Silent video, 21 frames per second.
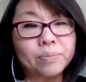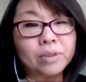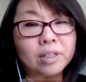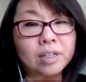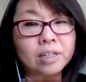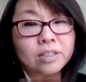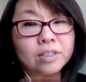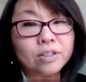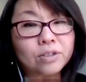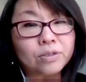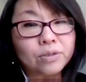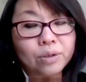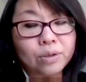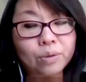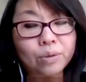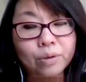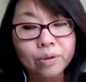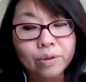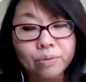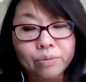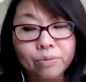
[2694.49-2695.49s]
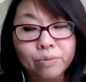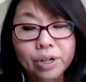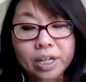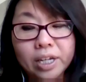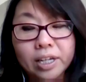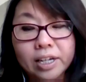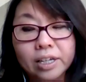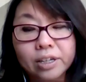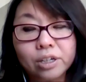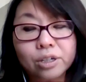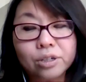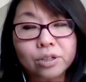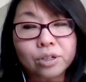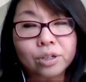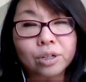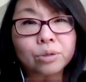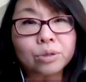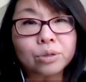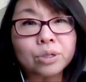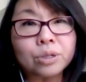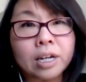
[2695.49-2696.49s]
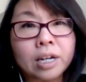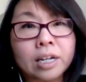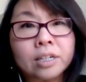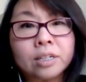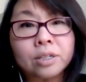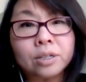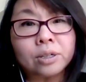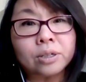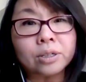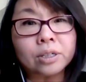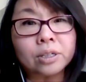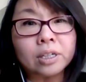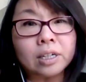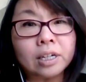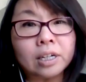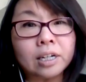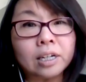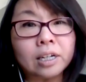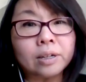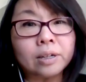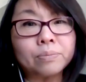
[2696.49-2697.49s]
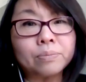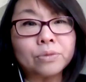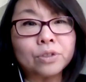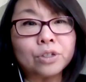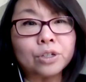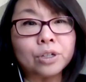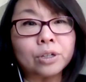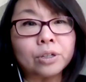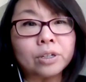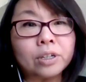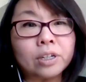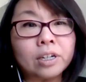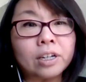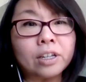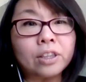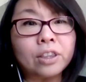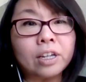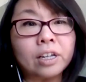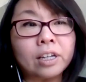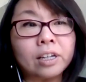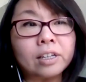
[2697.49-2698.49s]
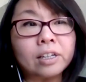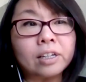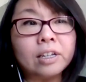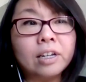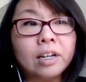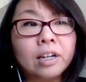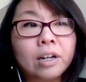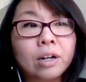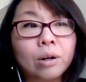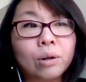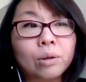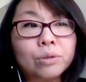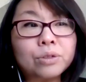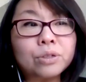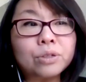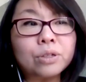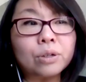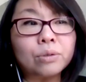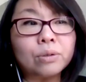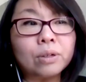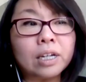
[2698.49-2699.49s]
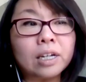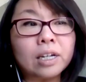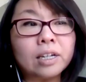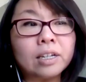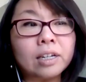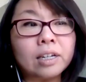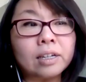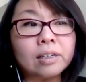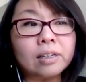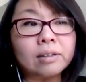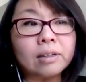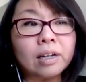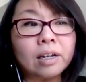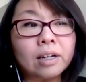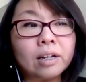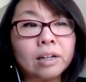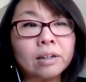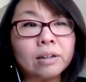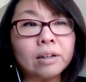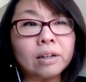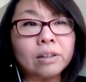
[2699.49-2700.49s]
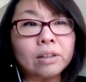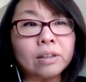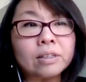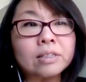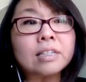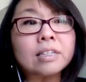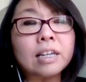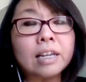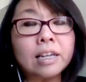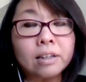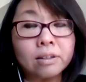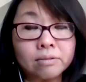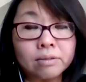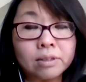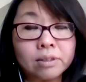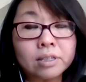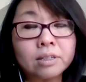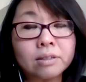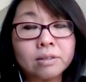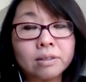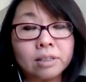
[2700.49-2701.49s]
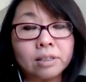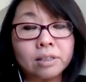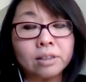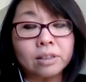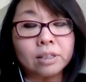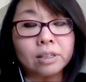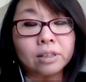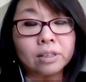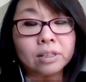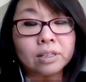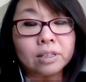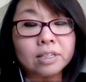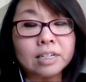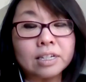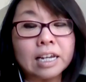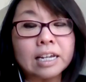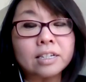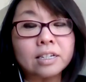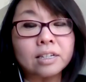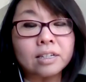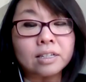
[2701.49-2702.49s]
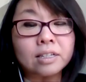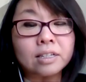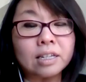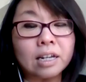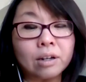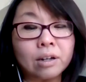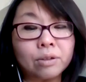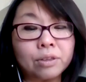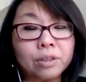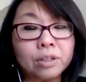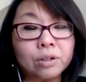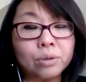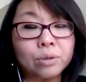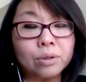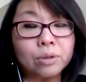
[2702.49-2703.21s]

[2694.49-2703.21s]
That's a really good note to end on, John. And I think also learning, seeing the state in the South in all